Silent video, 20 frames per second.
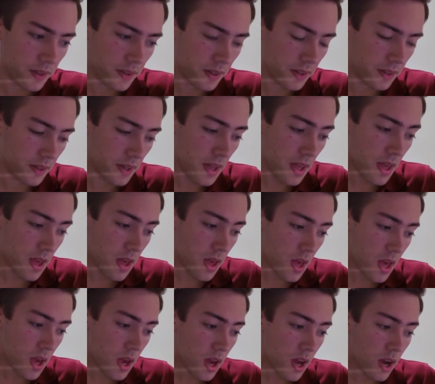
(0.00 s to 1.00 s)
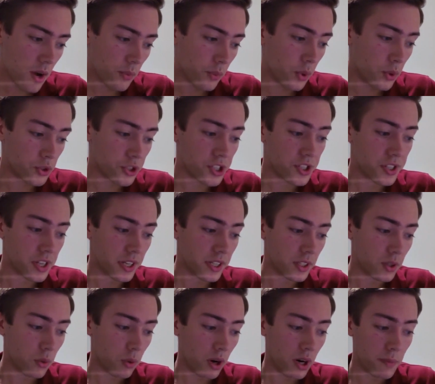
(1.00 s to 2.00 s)
We also
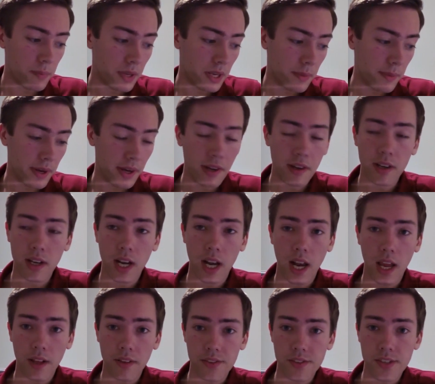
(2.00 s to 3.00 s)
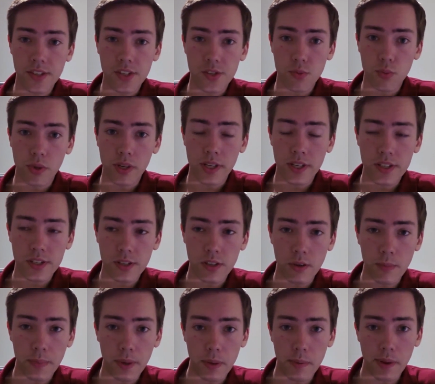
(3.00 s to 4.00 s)
studied quite a bit about clouds this week,
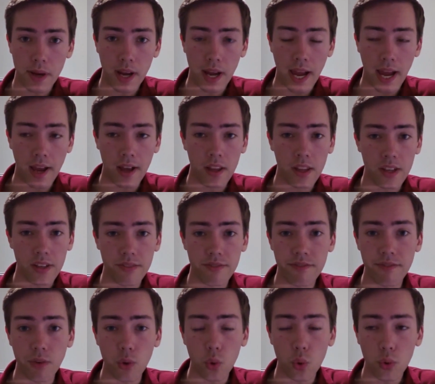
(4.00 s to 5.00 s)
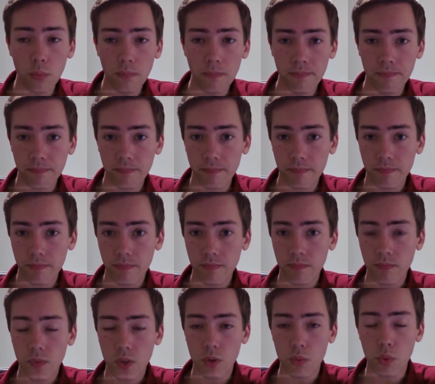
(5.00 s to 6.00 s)
so a bit about how they form,
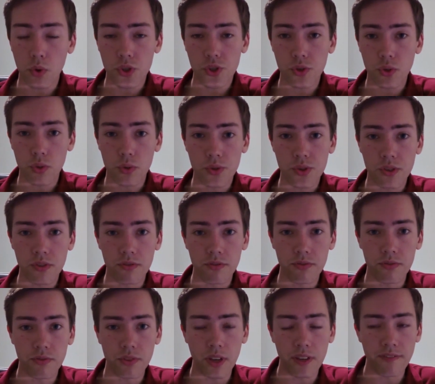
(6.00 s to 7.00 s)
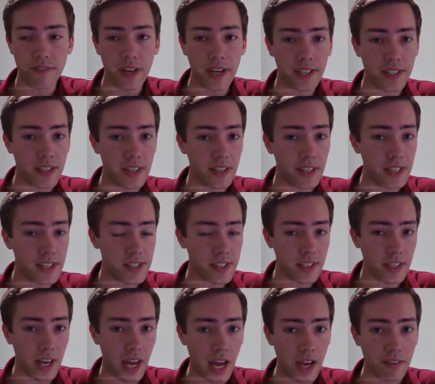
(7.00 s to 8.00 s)
what sort of effect that
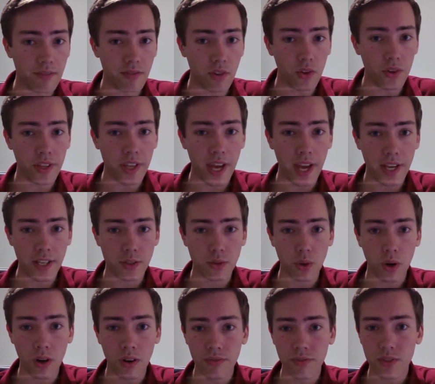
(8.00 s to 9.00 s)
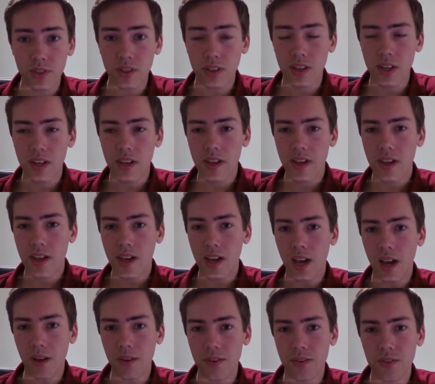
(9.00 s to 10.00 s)
this can have on the aircraft,
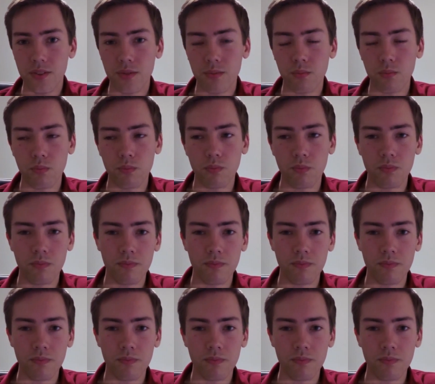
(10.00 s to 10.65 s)
and